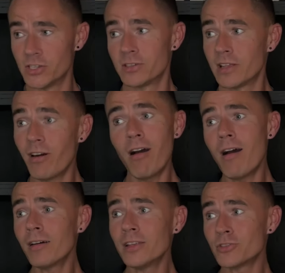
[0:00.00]
she said,
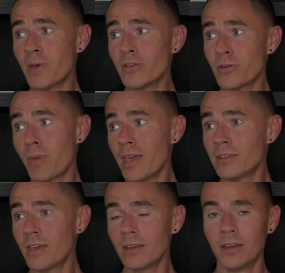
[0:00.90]
"Oh, this smells
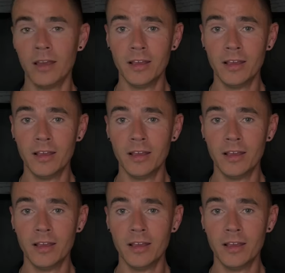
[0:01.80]
amazing."